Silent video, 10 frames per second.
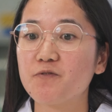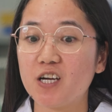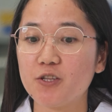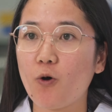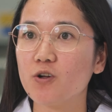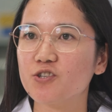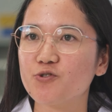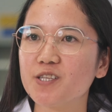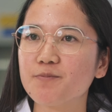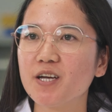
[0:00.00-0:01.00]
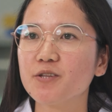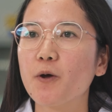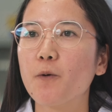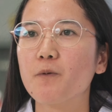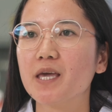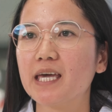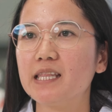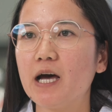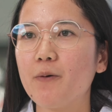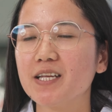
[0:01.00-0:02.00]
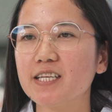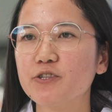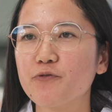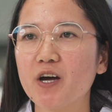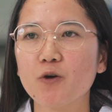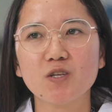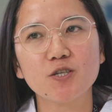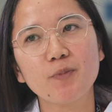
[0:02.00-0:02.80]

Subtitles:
done all the treatment, we can now identify which